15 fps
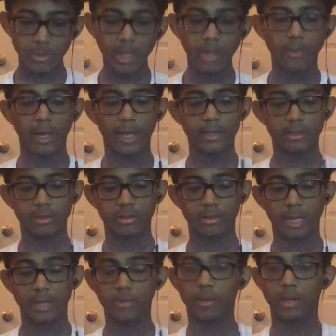that's
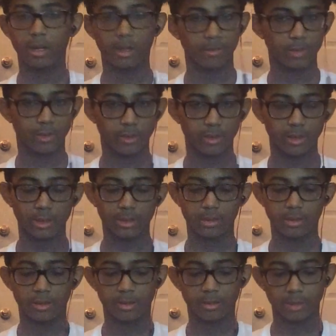why I'm doing this.
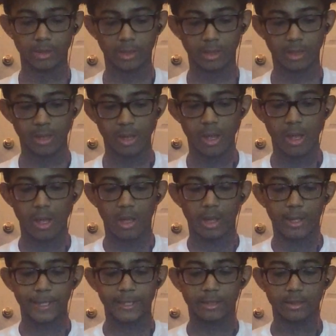You know what I'm saying?
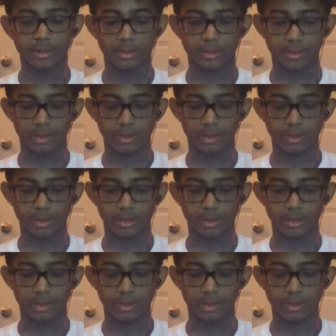It's